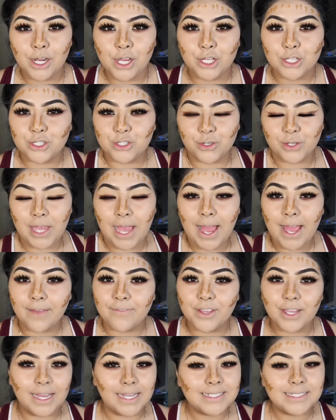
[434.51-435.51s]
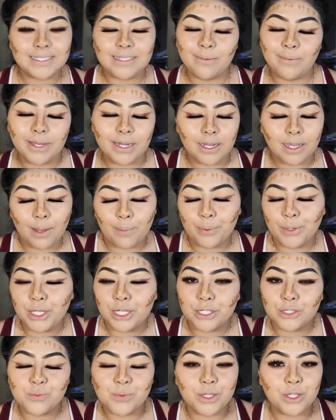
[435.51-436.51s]
So yeah, if you guys see me in a couple
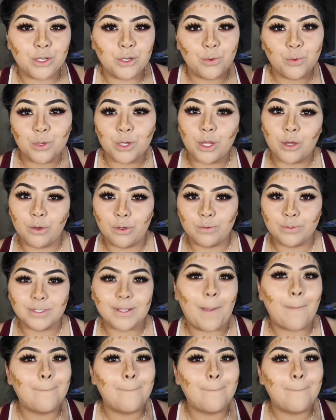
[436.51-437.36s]
years with a new nose,